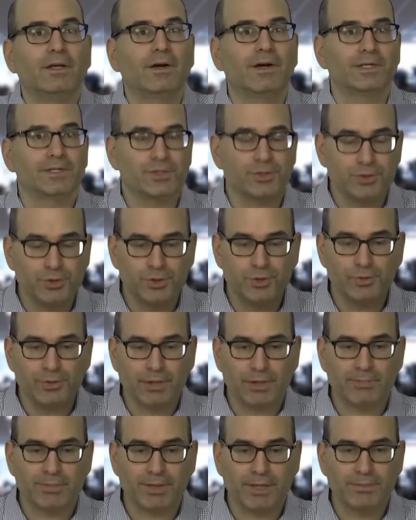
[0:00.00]
All right, so
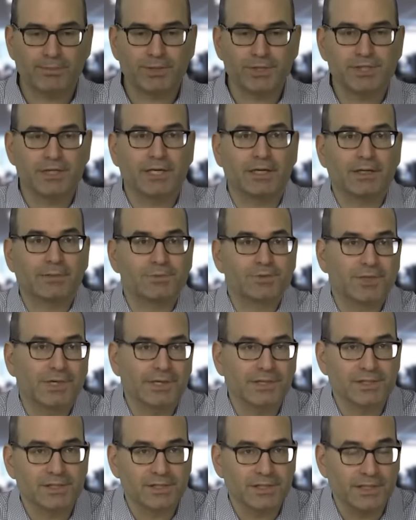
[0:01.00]
doing a playbook checkup
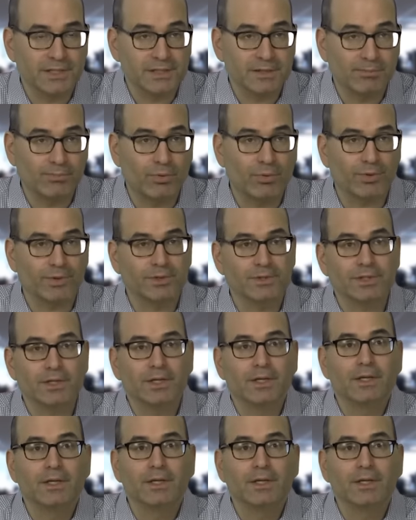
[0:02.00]
trade is, is important.